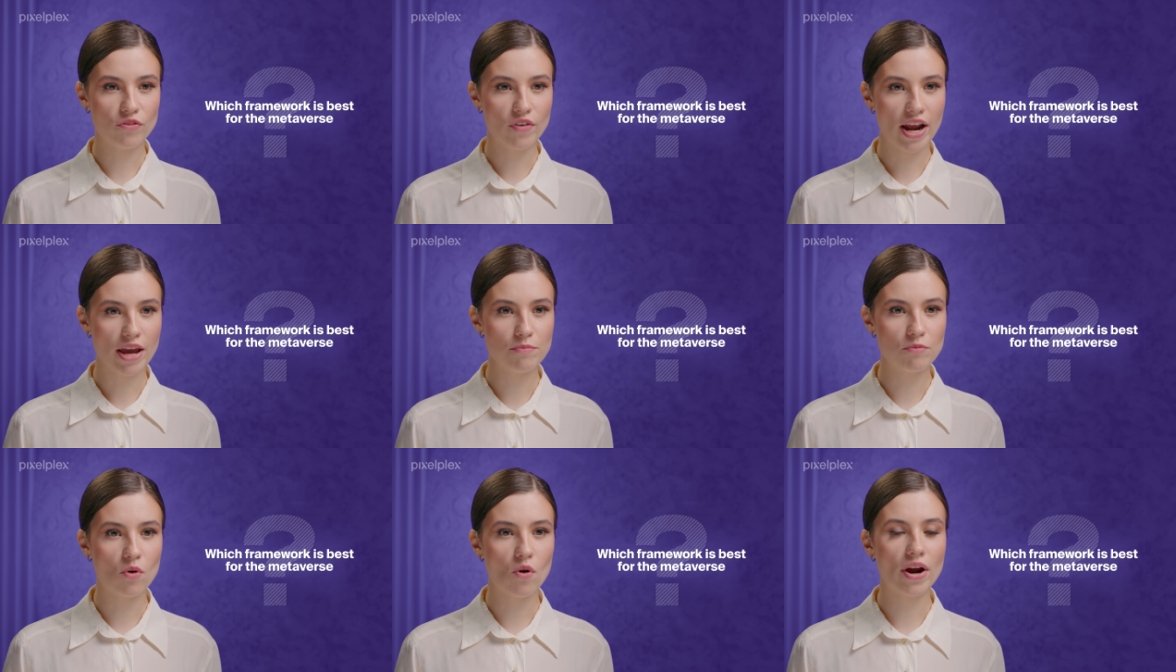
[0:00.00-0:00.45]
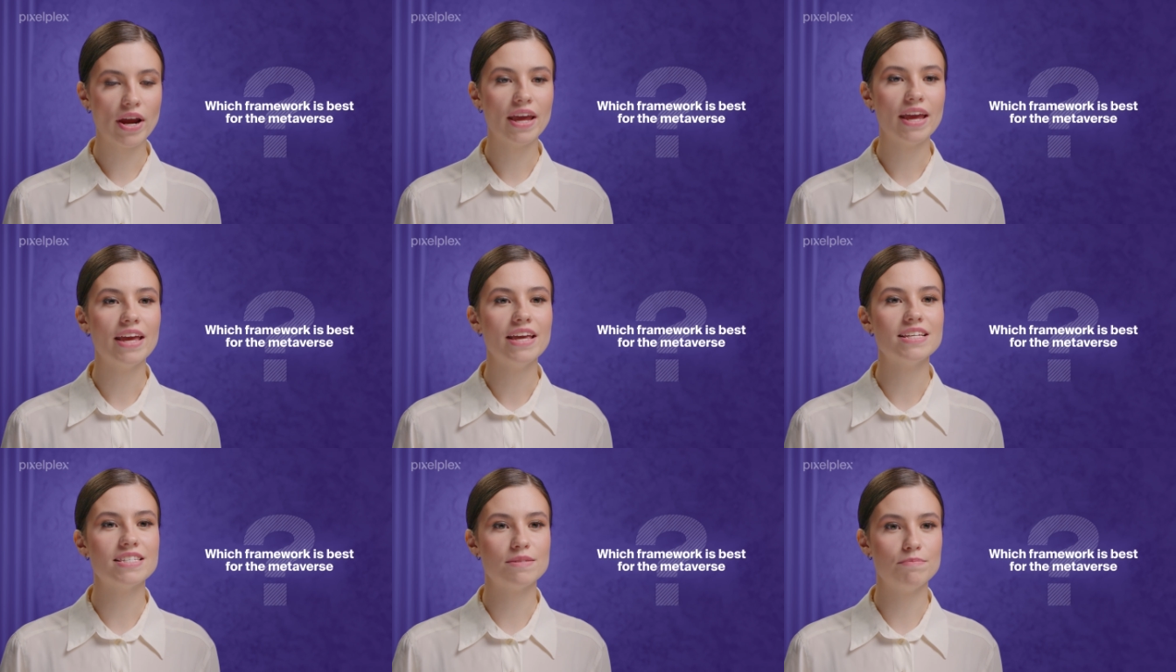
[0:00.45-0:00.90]
framework
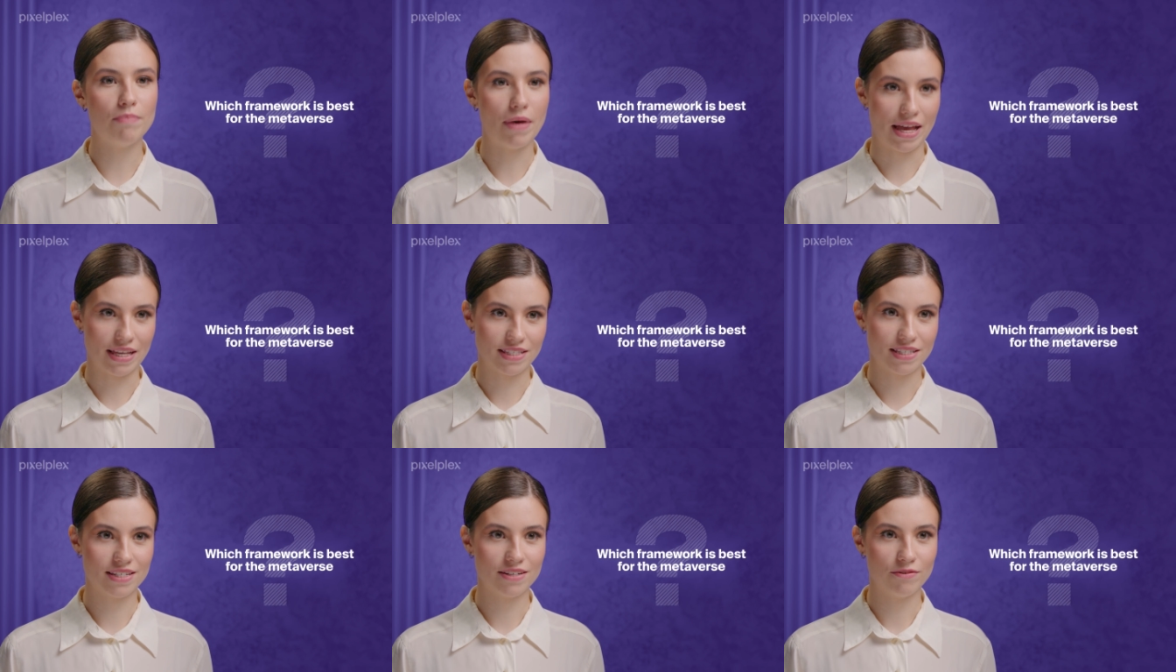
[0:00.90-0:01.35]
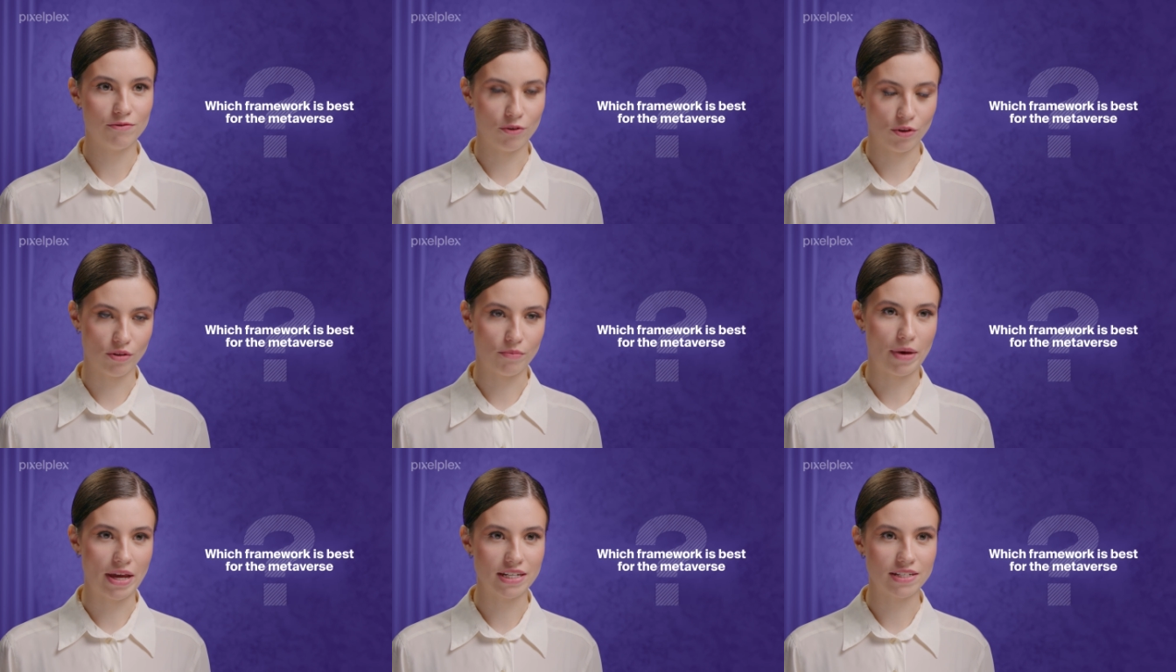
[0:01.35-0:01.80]
is best for
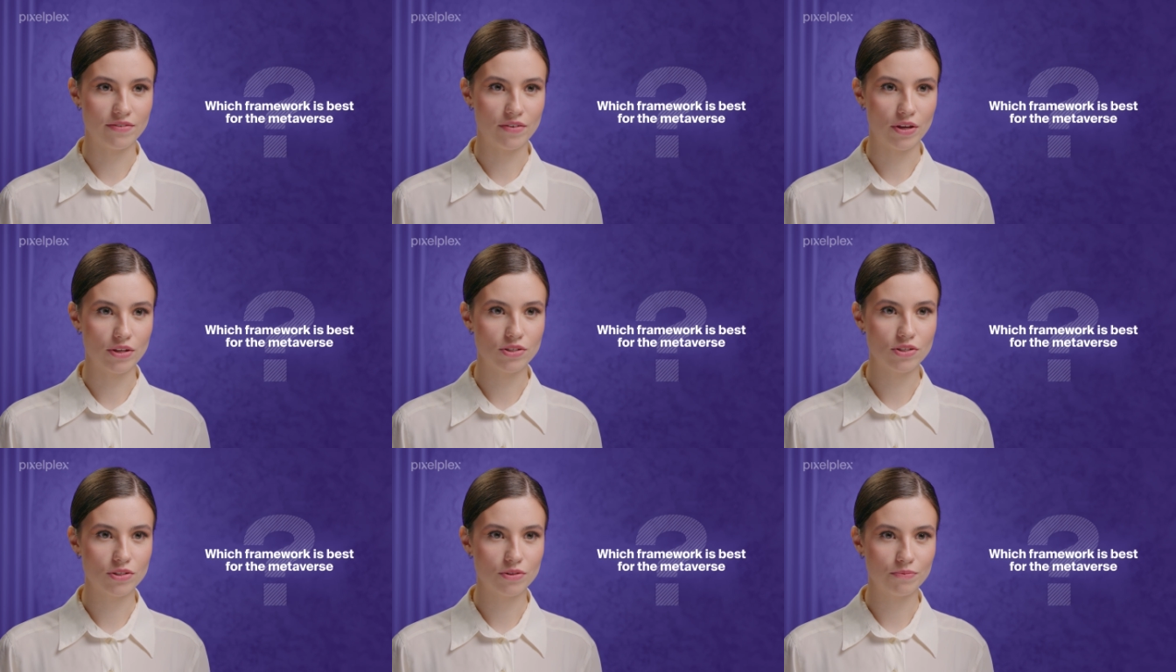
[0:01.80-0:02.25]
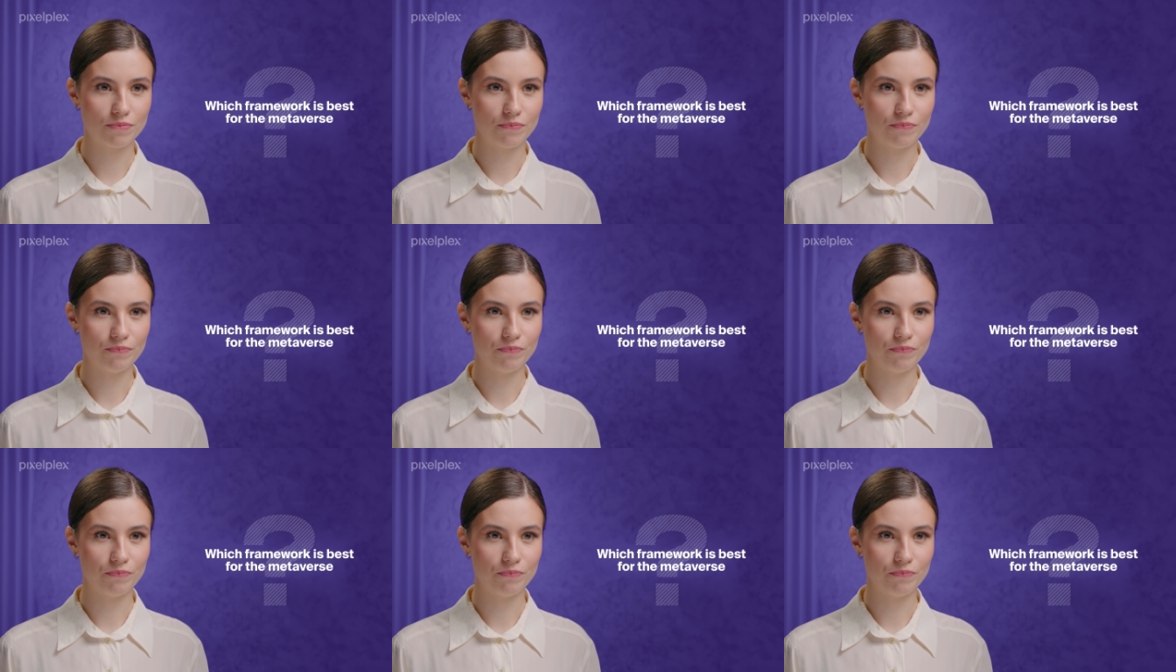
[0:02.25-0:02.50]
the metaverse?